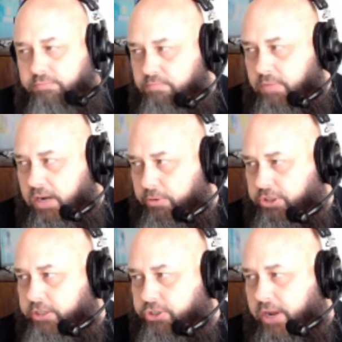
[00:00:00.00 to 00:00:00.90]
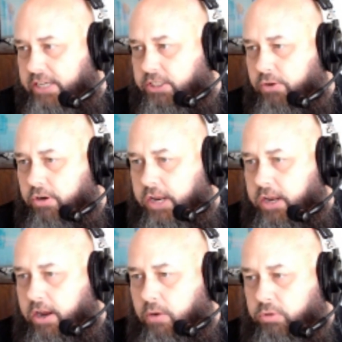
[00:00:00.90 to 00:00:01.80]
But I appreciate you guys tuning in
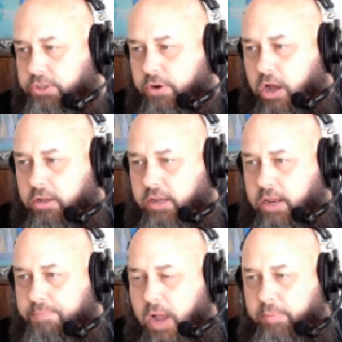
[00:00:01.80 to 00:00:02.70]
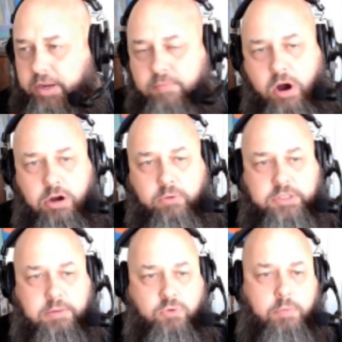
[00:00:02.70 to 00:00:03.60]
here. We'll do it all again probably tomorrow with
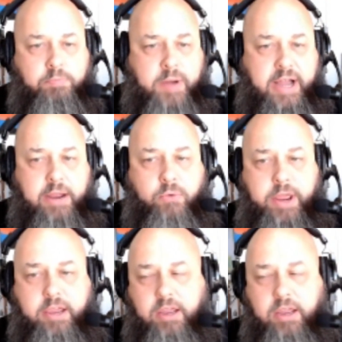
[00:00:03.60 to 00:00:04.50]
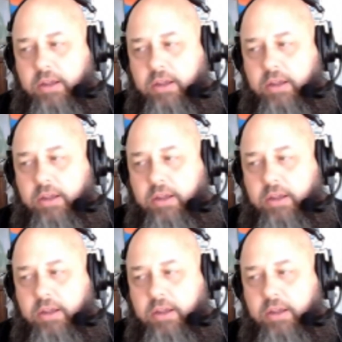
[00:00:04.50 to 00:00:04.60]
some more bye week